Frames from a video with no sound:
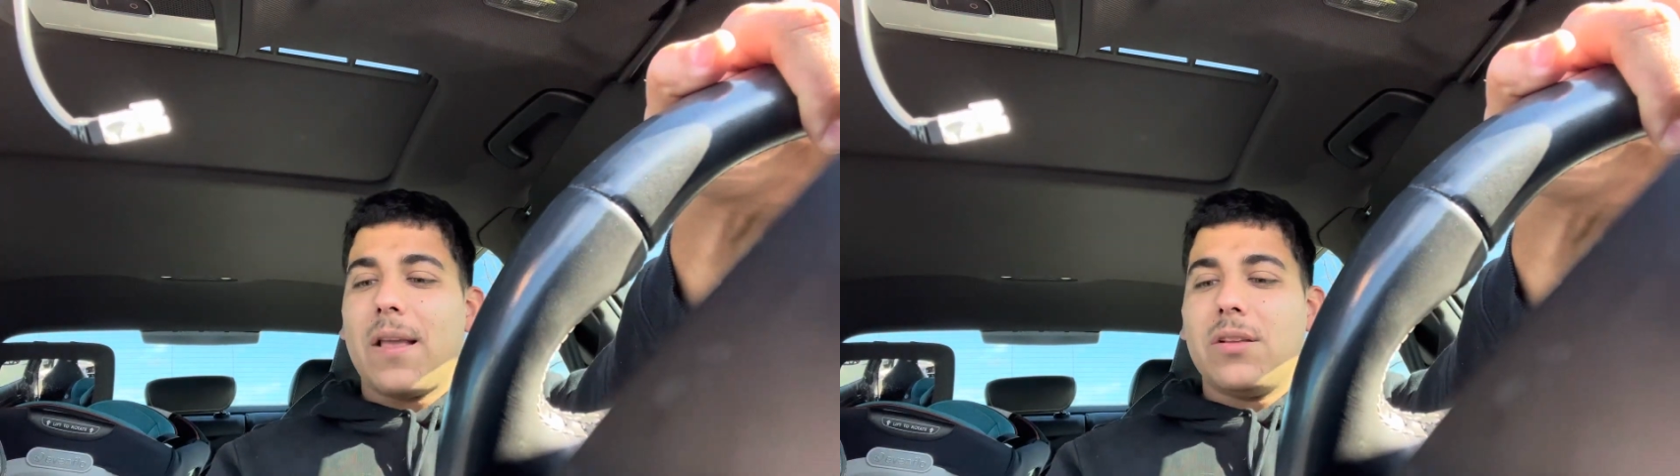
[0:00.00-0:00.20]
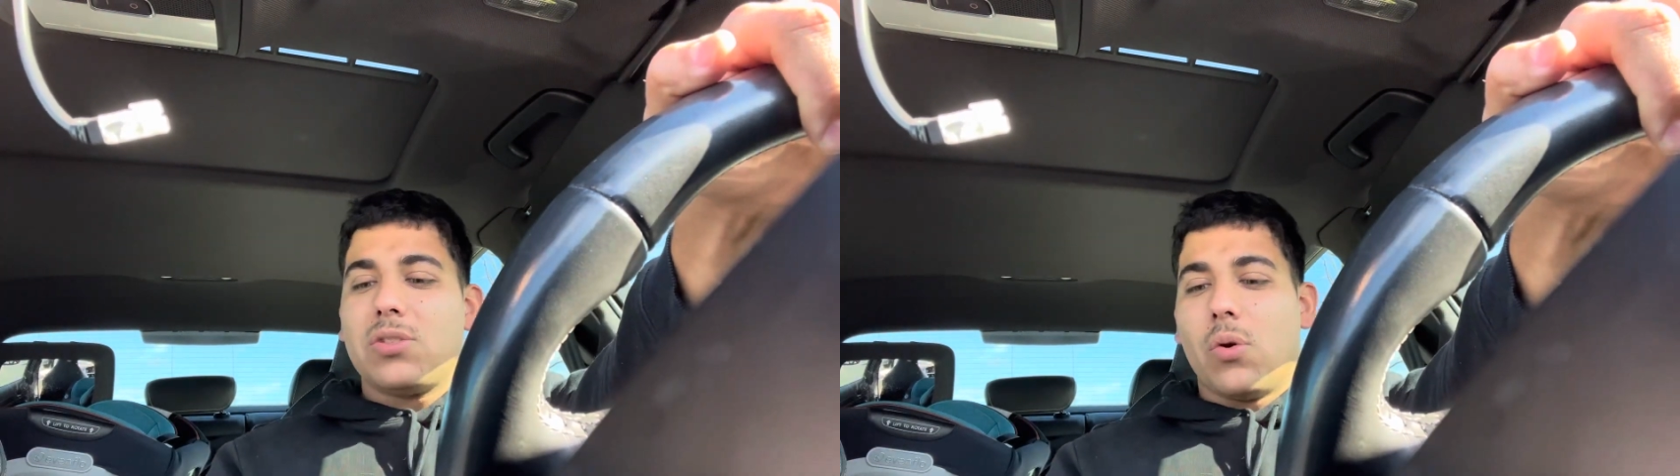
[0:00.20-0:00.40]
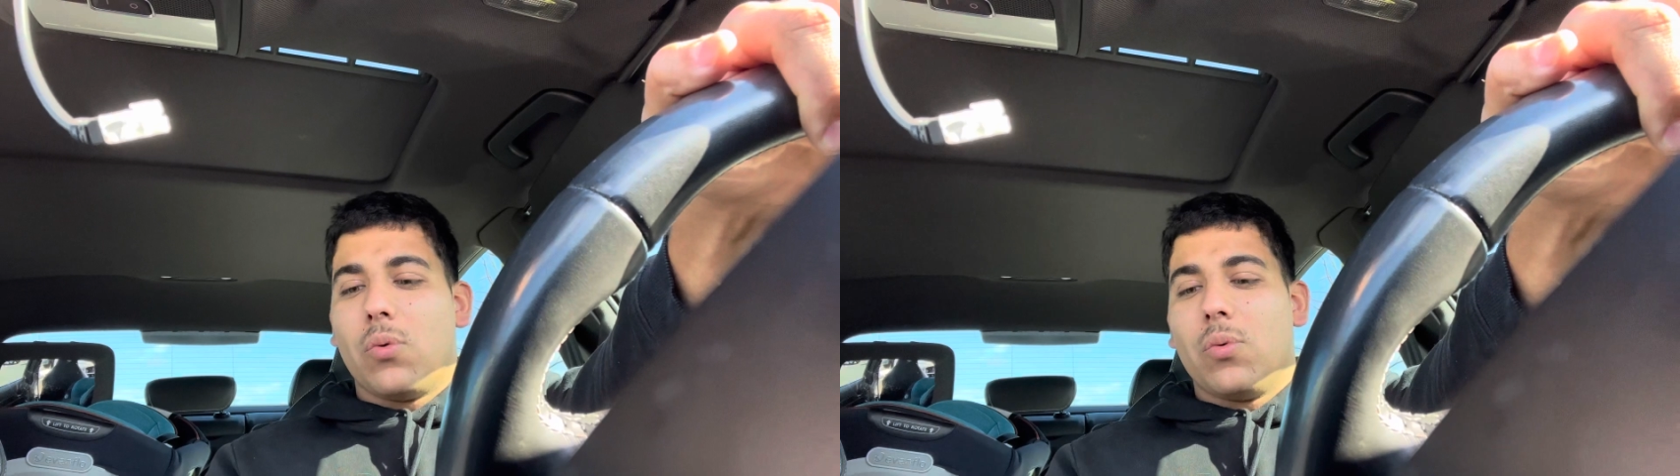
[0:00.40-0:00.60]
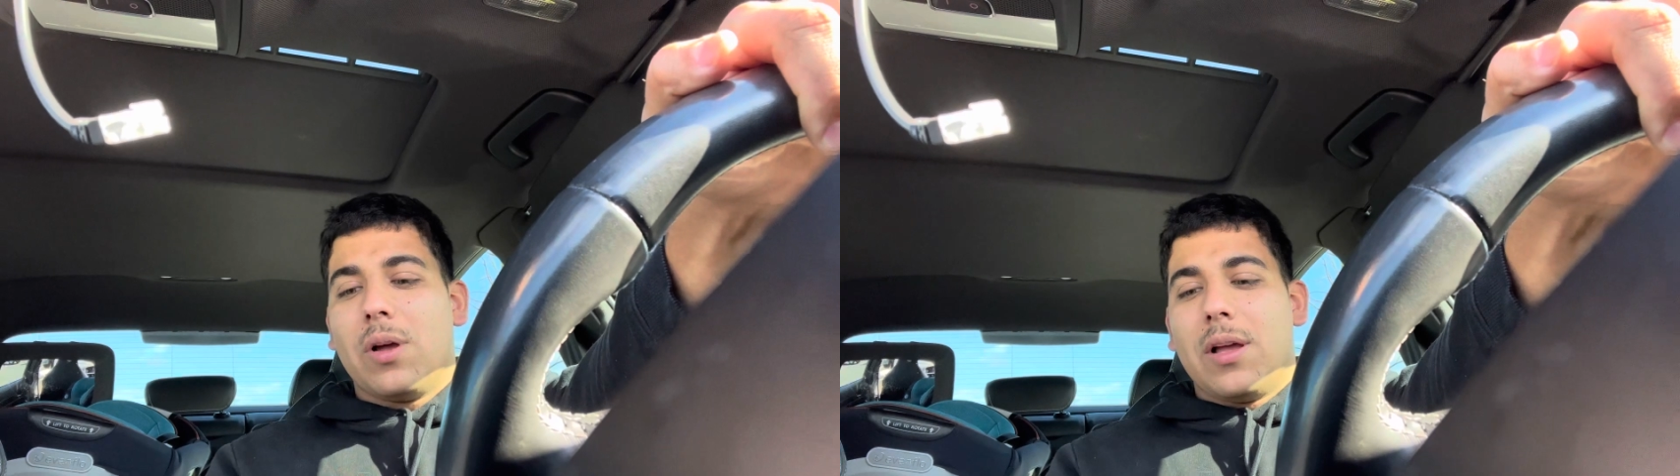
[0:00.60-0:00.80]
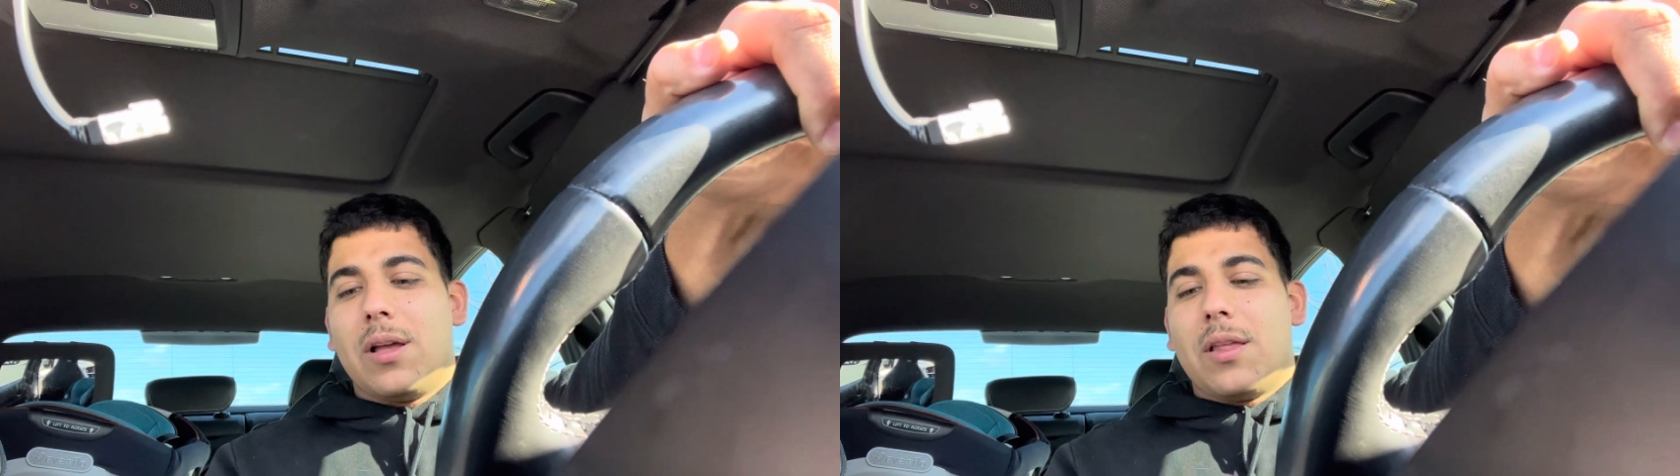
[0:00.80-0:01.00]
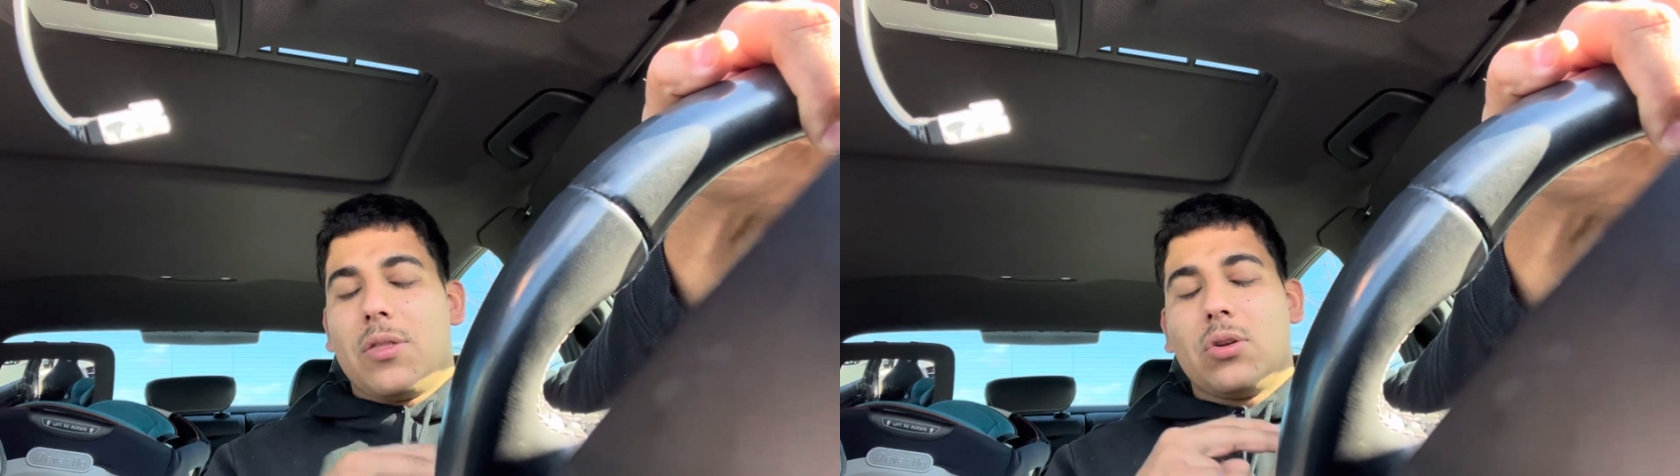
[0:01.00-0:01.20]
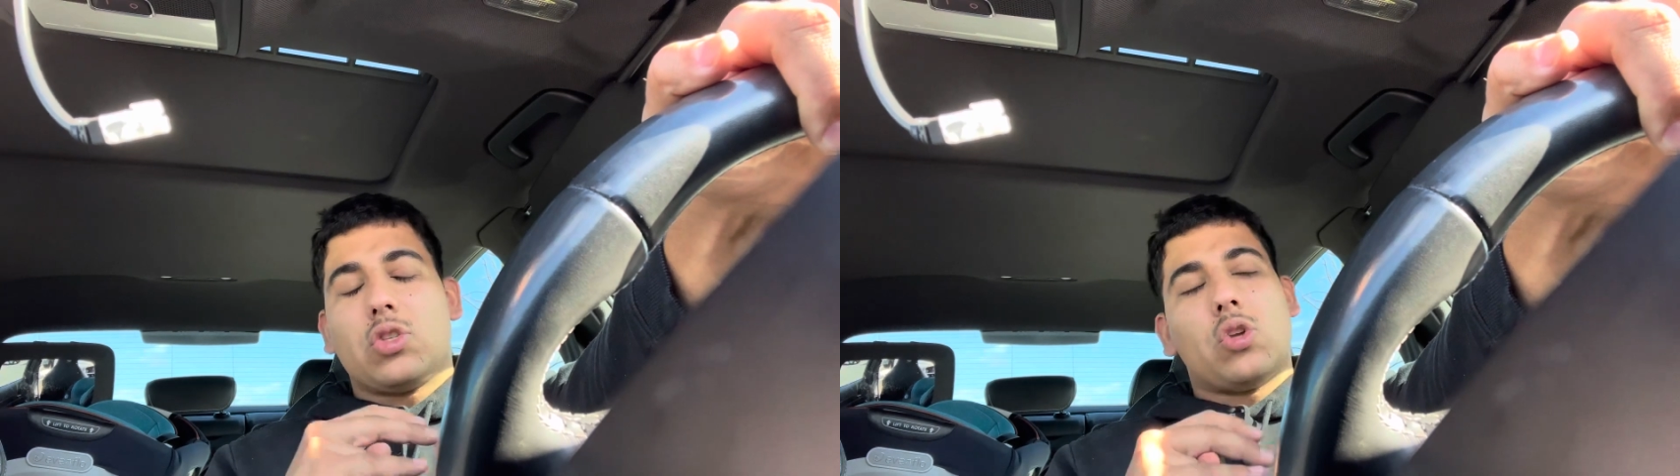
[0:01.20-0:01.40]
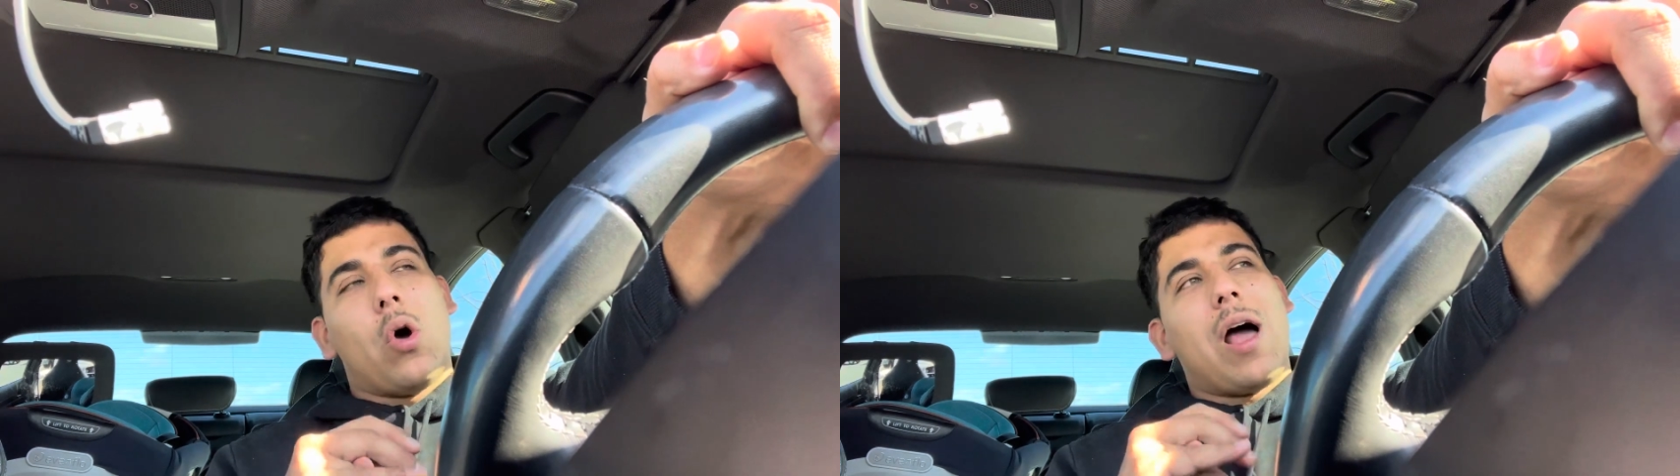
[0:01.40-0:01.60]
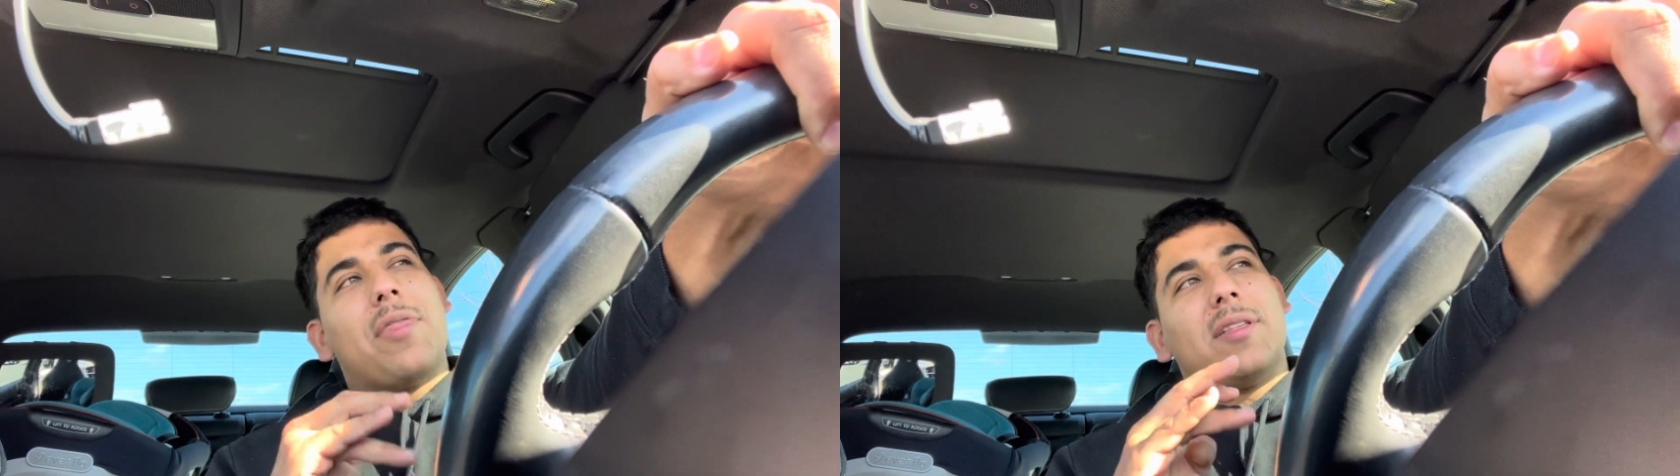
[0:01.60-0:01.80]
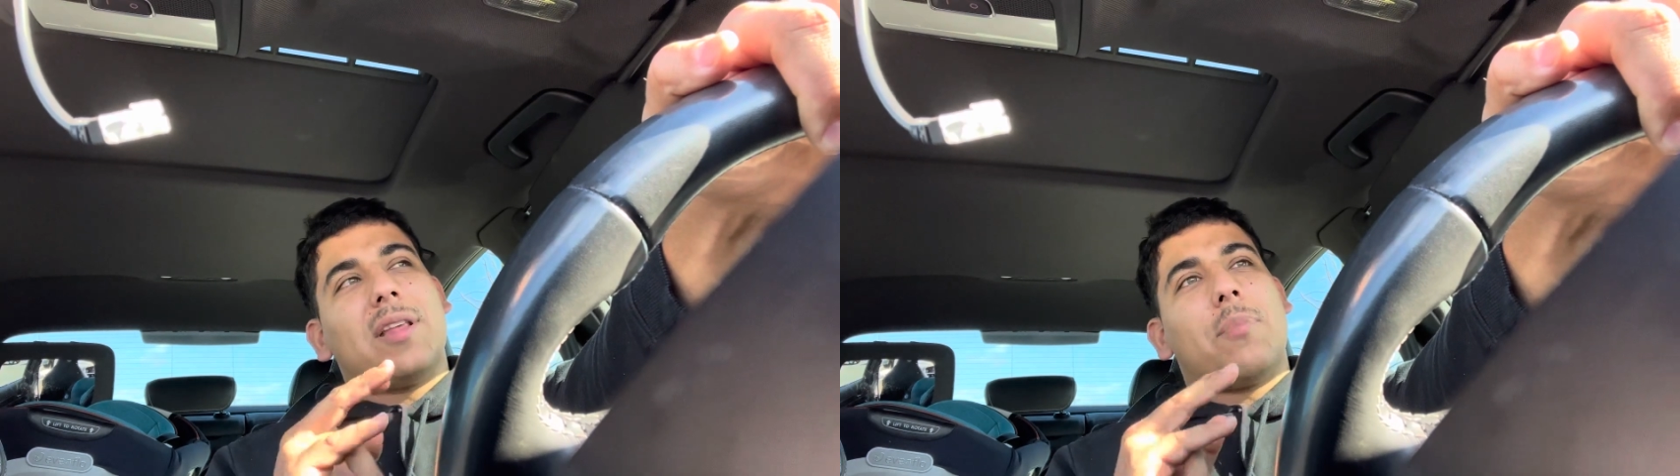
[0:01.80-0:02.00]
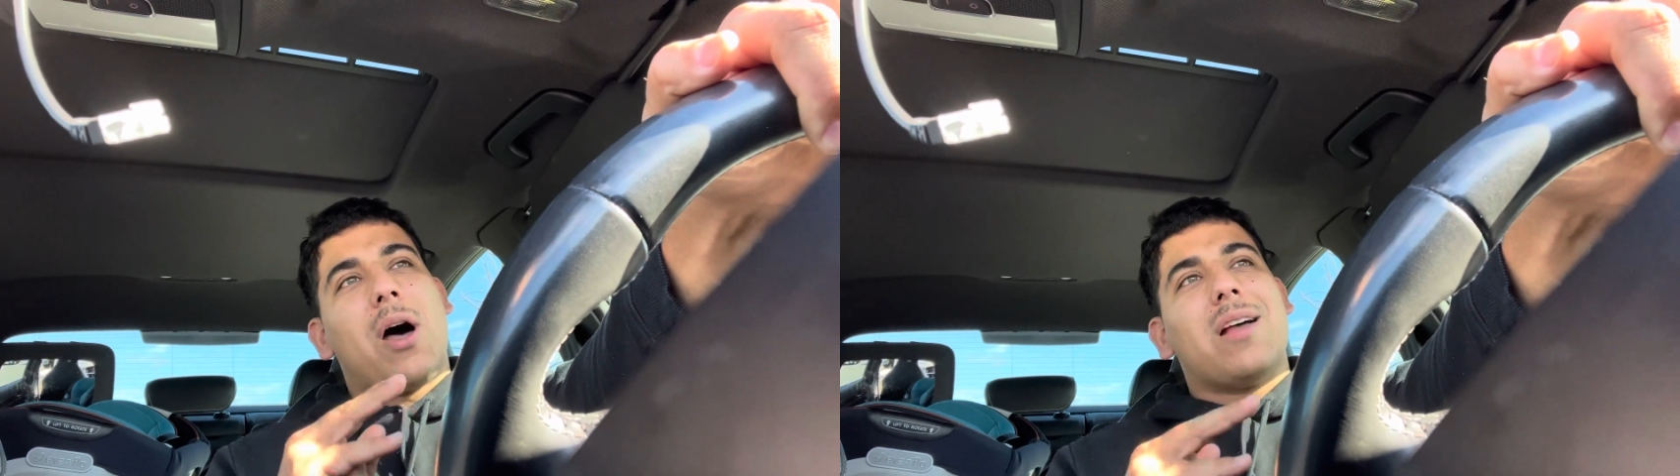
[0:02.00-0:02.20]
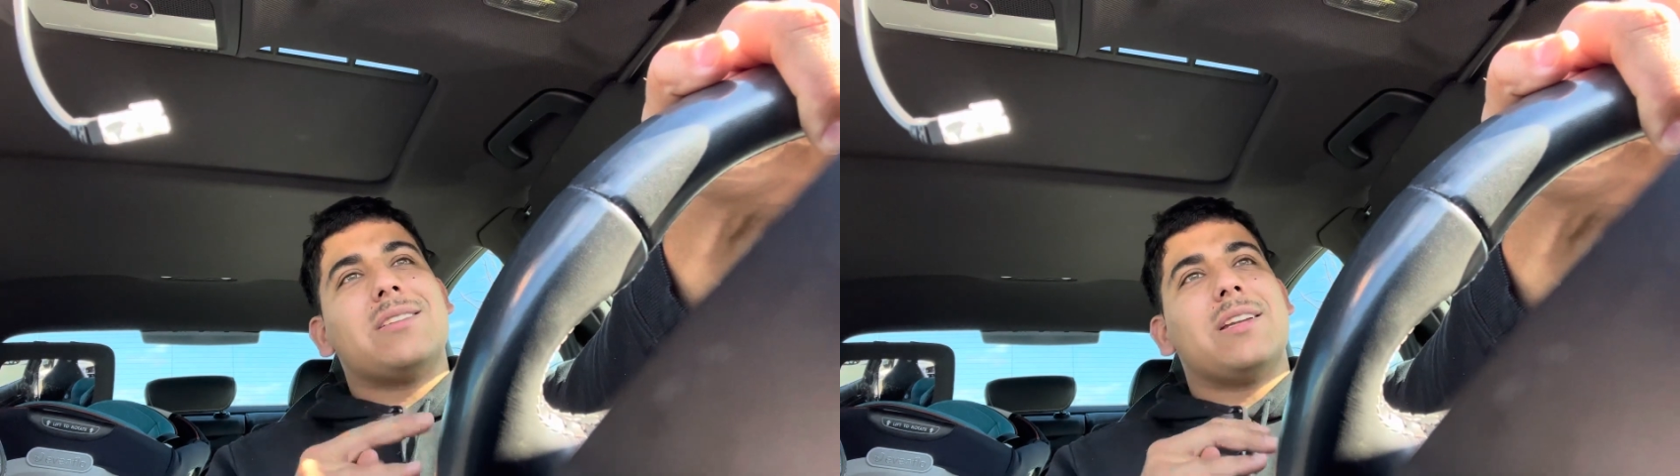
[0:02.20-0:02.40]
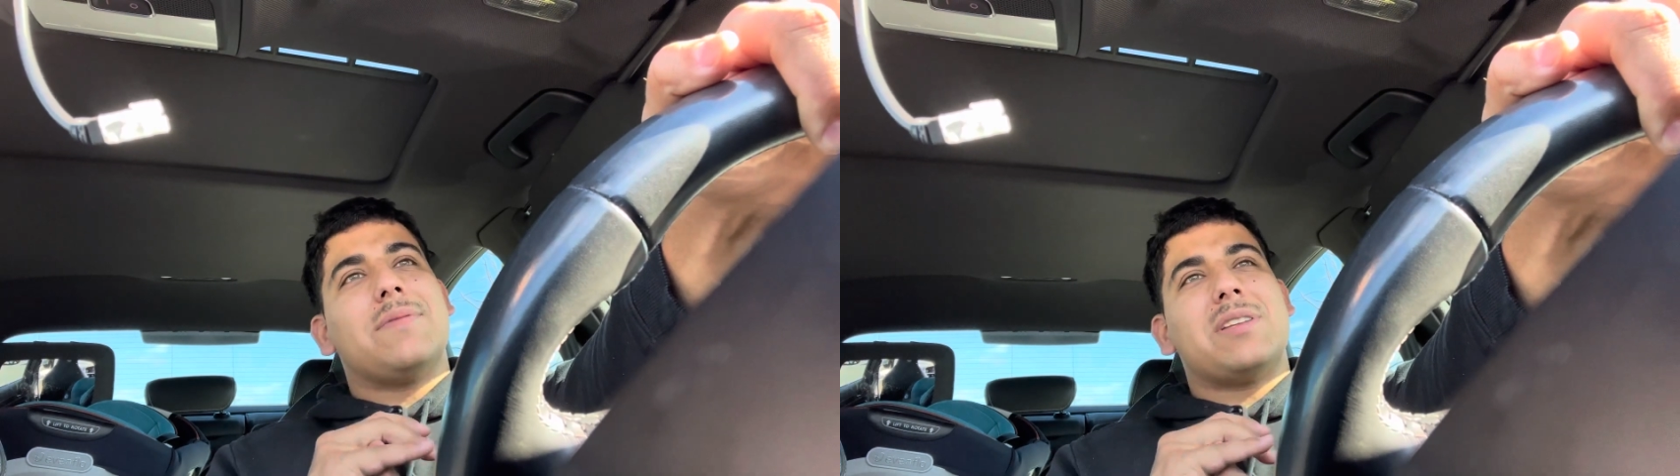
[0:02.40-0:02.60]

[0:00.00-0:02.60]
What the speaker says: So I think the positives,